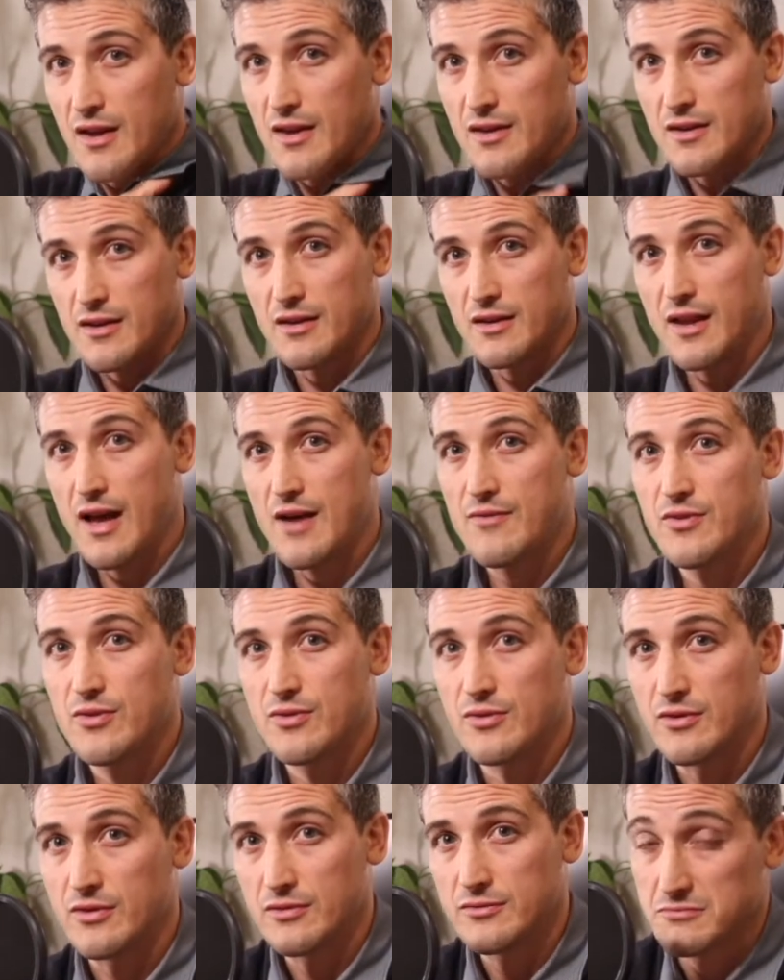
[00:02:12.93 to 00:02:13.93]
The
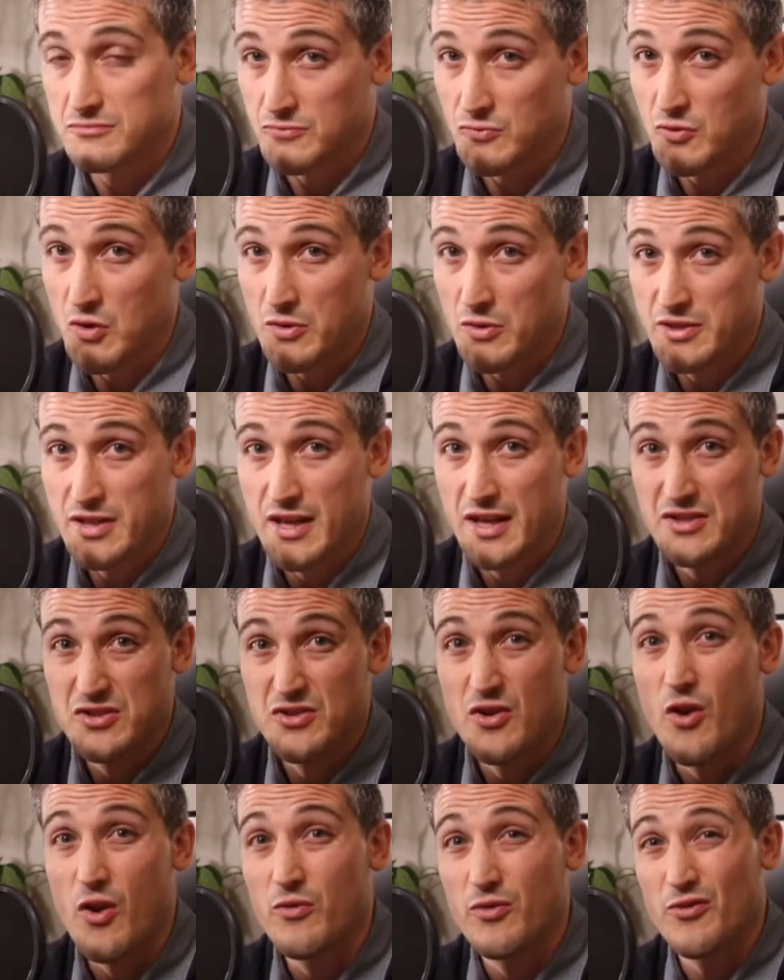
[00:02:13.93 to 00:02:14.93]
clavicle rotates
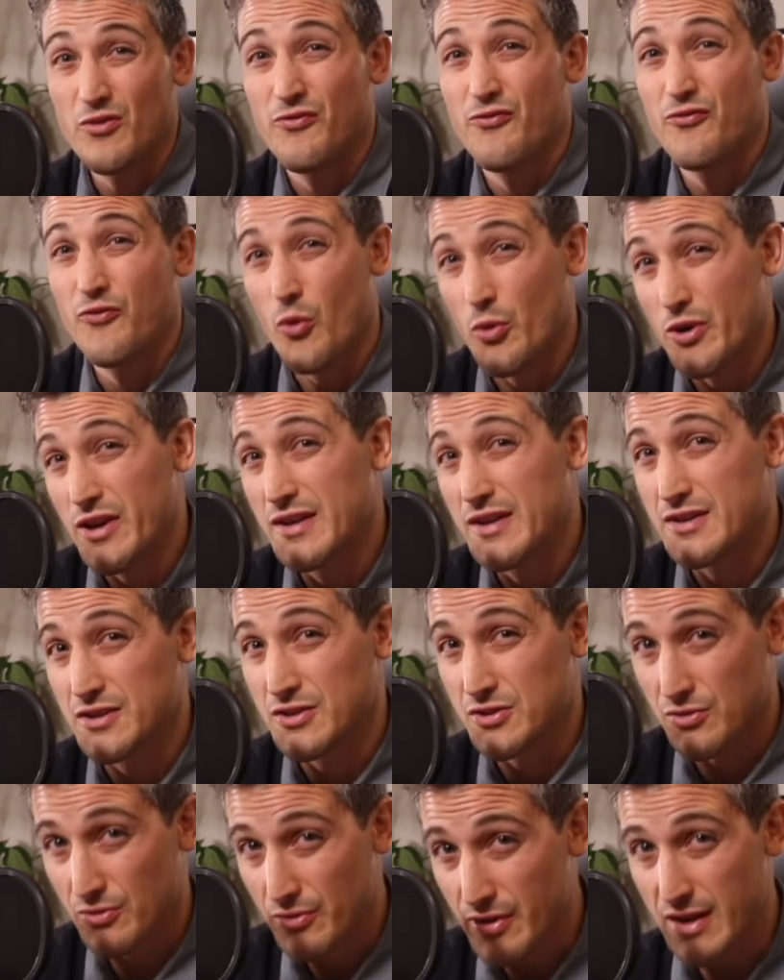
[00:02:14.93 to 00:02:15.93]
over 40
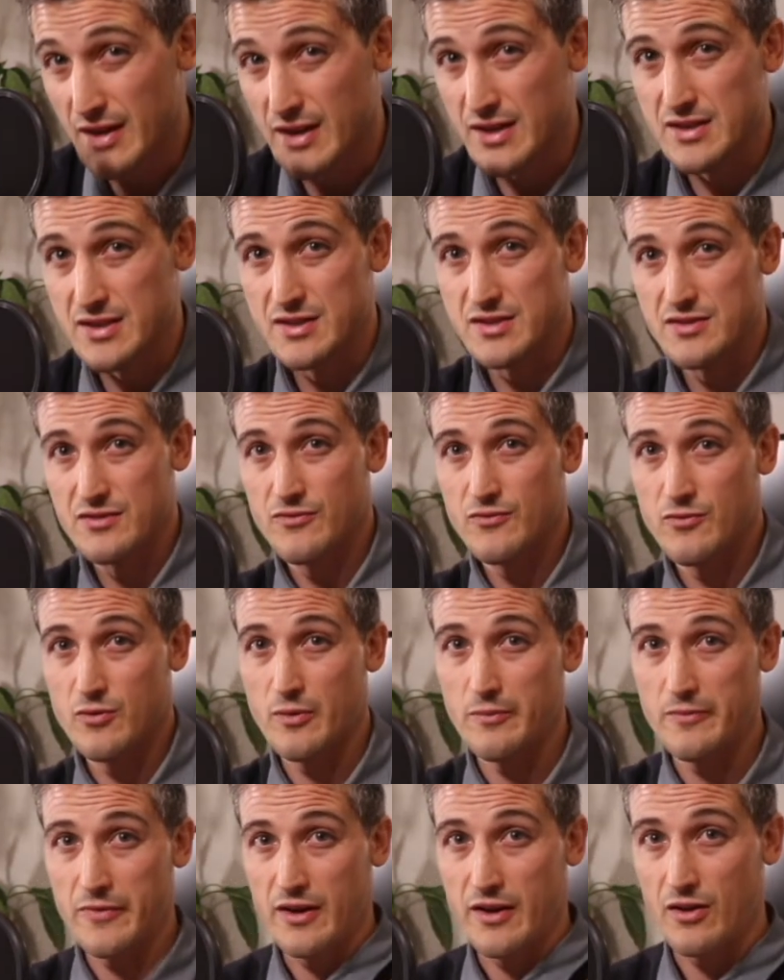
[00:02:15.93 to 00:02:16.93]
degrees
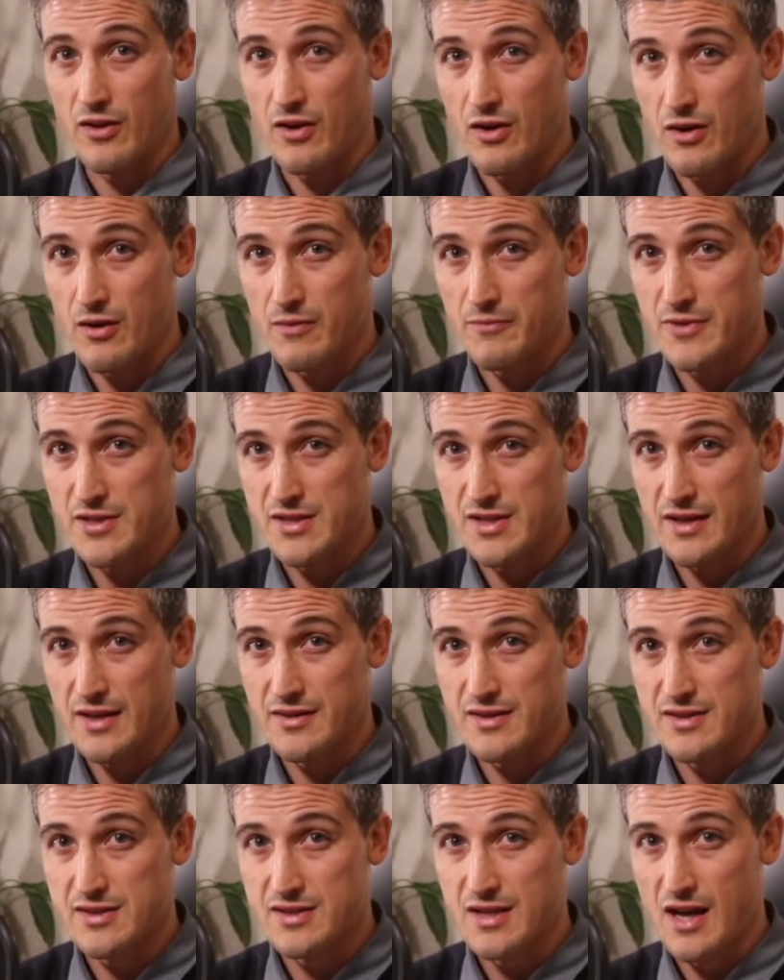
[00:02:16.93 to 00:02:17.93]
from when the arm is at
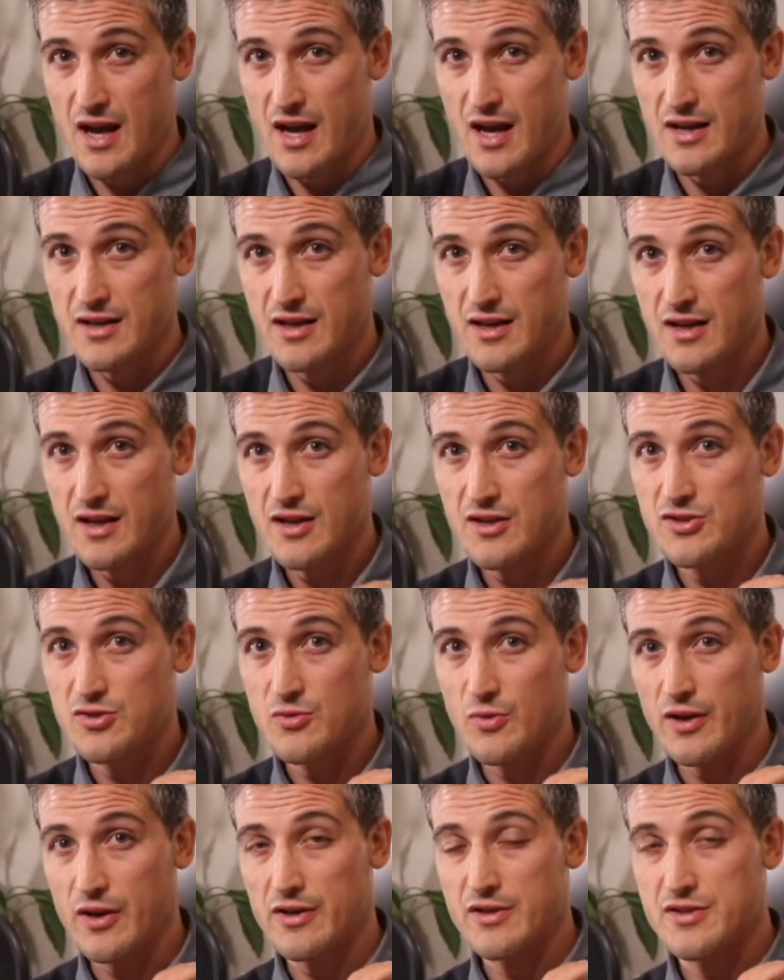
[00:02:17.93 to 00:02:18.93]
the side to
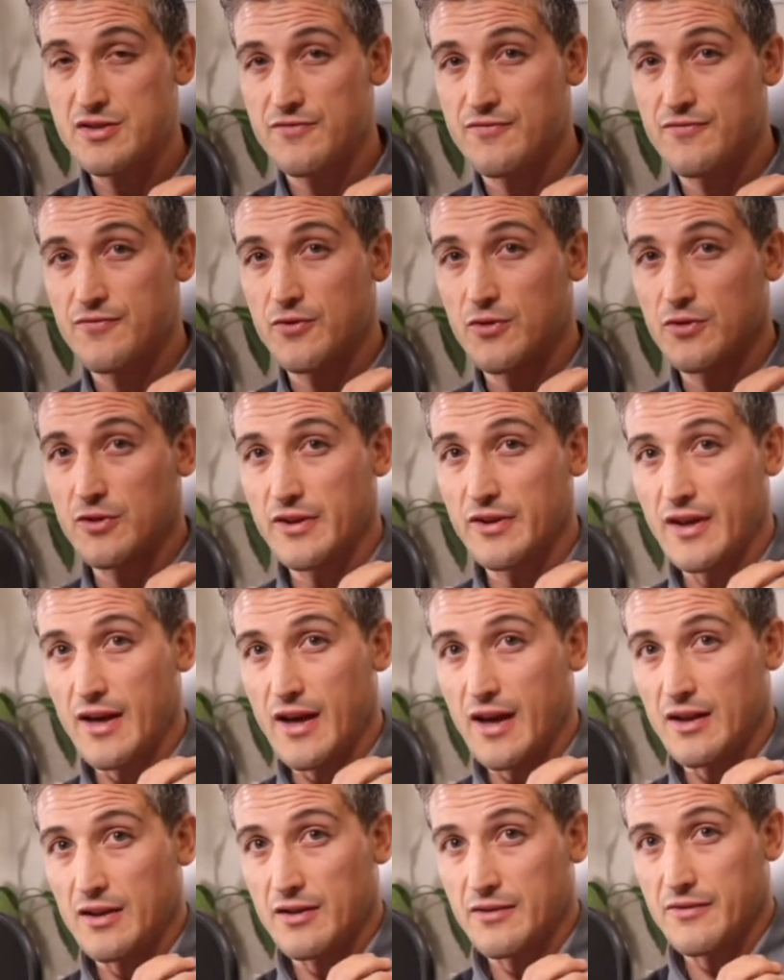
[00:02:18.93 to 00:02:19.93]
when it is fully
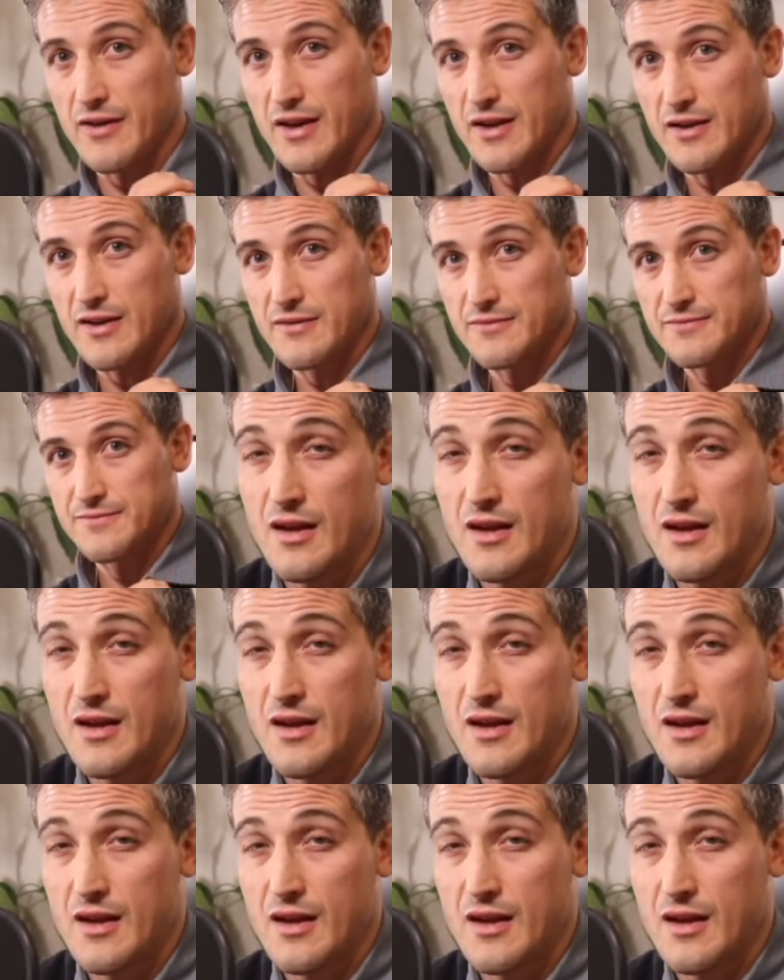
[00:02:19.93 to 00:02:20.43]
elevated.